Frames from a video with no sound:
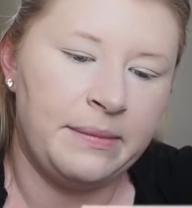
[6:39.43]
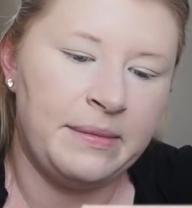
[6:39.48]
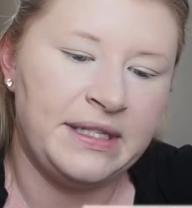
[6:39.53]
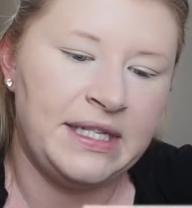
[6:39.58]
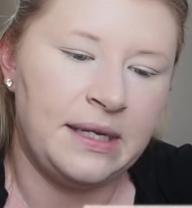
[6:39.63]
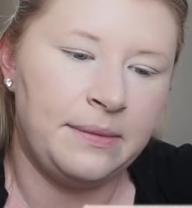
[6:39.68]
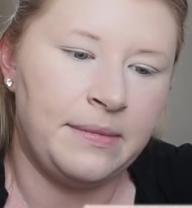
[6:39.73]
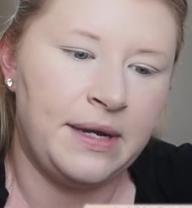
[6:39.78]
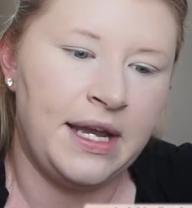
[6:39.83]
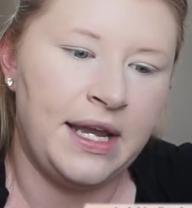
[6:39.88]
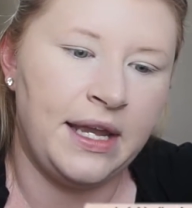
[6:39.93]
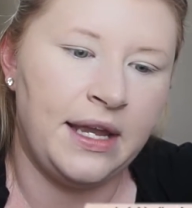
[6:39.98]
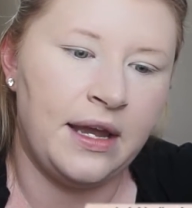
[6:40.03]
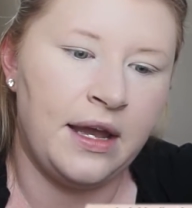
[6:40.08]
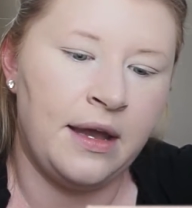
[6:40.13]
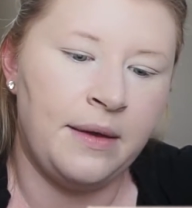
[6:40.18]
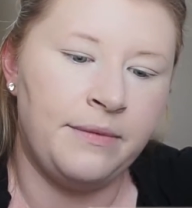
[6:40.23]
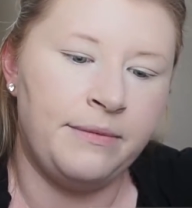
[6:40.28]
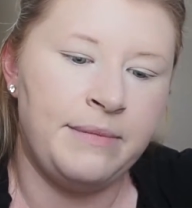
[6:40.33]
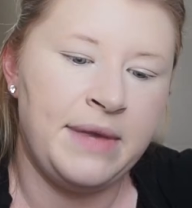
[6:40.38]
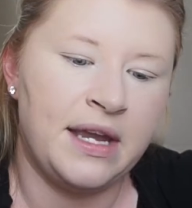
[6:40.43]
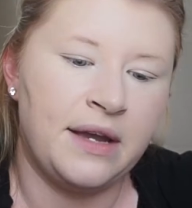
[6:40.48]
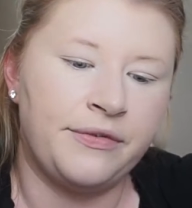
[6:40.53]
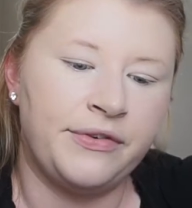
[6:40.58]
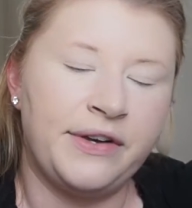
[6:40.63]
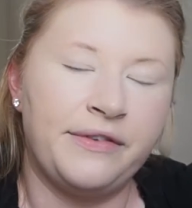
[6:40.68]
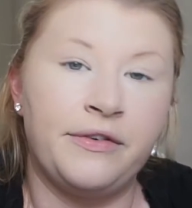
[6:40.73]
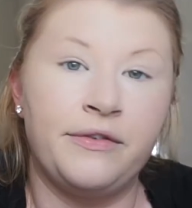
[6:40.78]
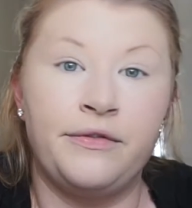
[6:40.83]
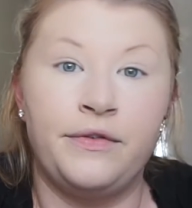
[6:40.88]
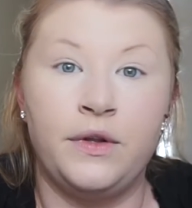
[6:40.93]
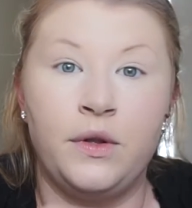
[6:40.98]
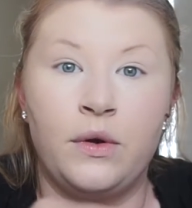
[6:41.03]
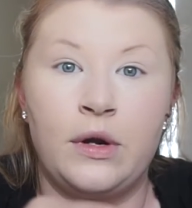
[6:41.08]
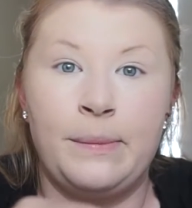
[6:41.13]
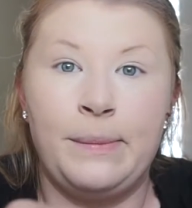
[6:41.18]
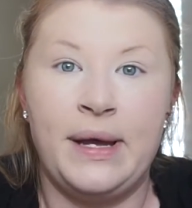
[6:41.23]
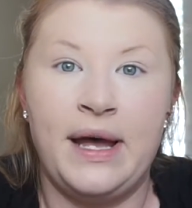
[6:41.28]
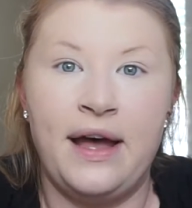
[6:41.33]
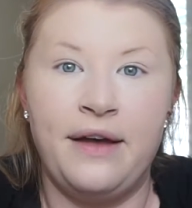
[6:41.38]
I'm gonna take my Makeup Forever
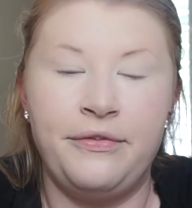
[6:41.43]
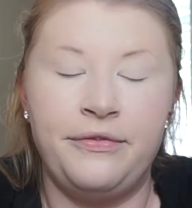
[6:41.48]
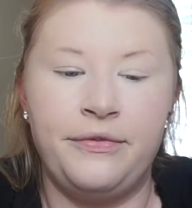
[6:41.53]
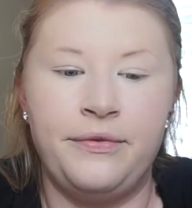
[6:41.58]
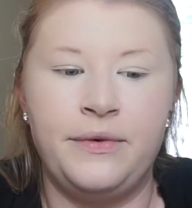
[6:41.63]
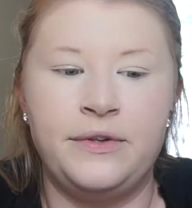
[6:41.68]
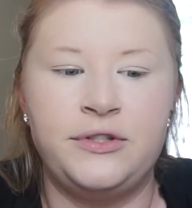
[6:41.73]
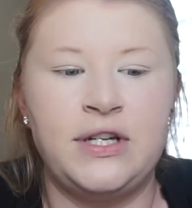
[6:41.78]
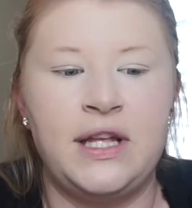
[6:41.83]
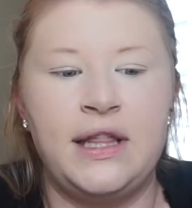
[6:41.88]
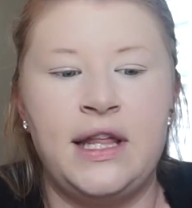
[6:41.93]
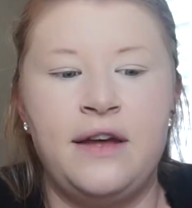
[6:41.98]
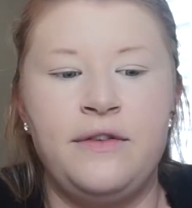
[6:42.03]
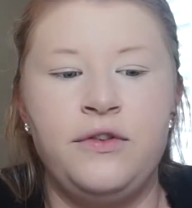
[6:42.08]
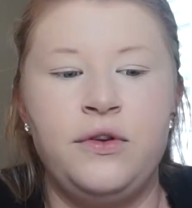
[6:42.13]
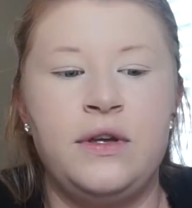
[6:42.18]
Velour Puff, which I love.